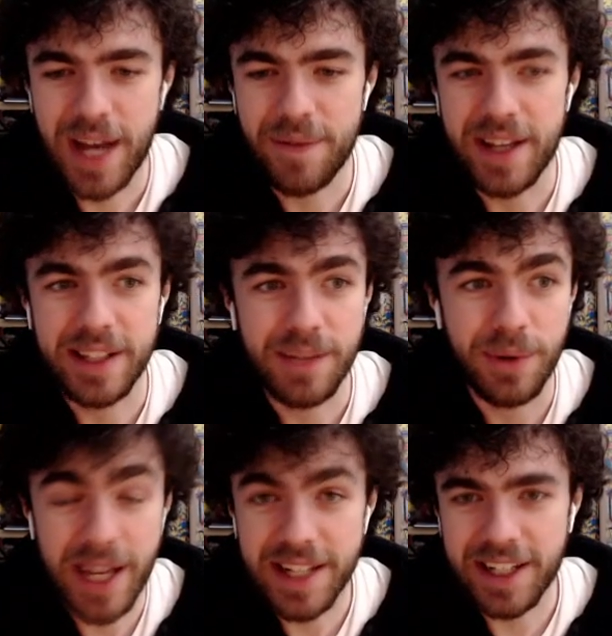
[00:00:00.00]
a level
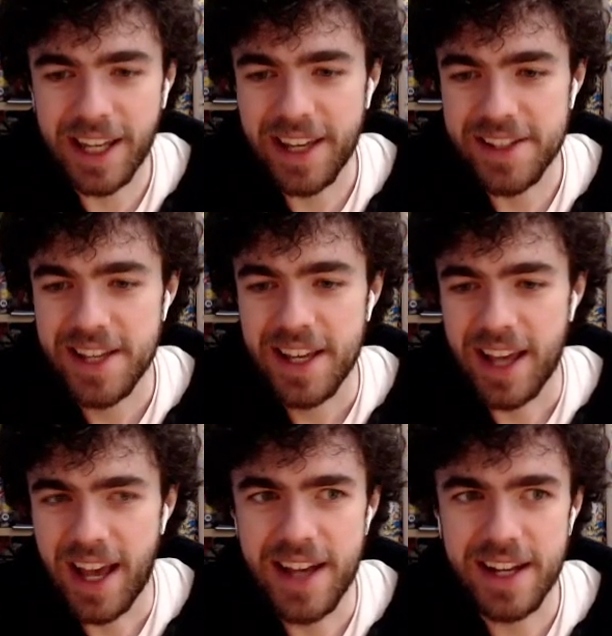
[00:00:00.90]
8 negate
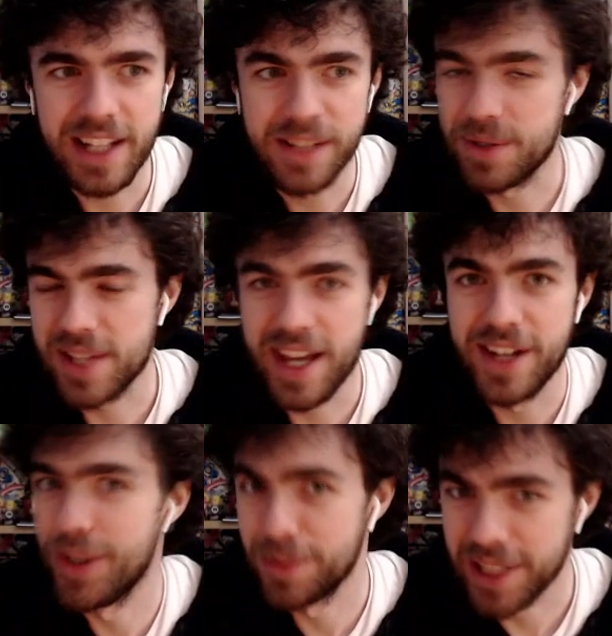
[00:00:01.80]
and a level 10
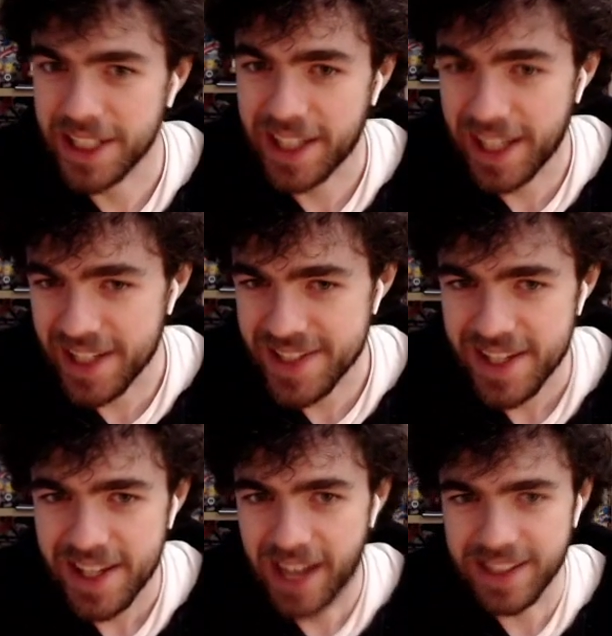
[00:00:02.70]
Omni negate.
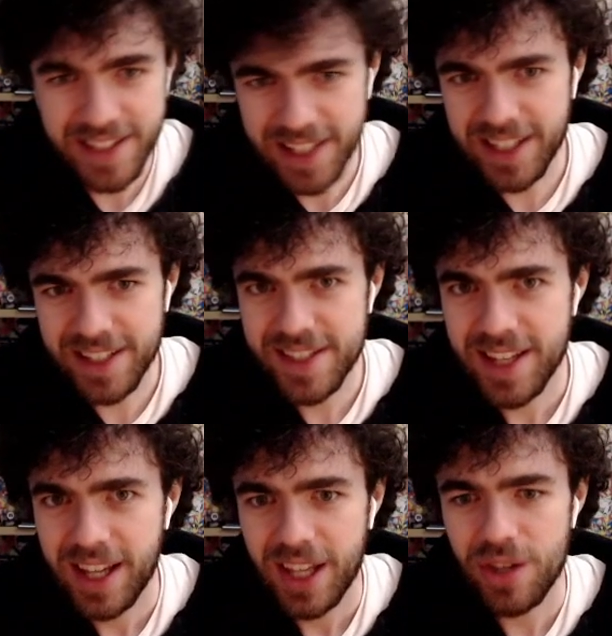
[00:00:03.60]
And the thing is,
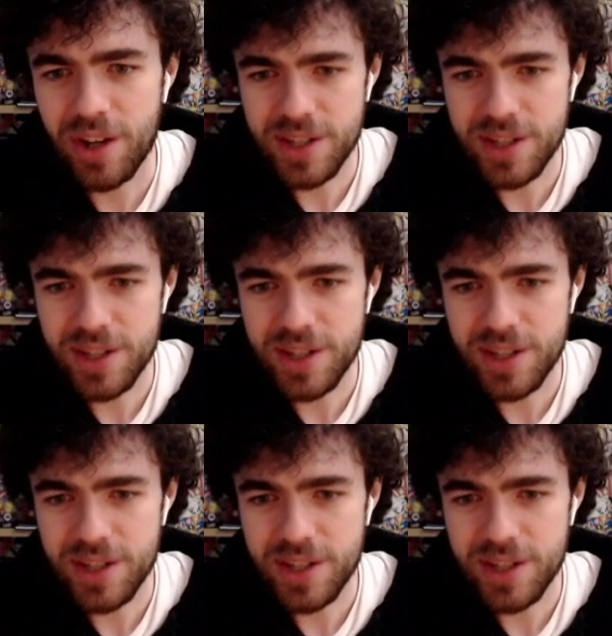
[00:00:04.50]
you can do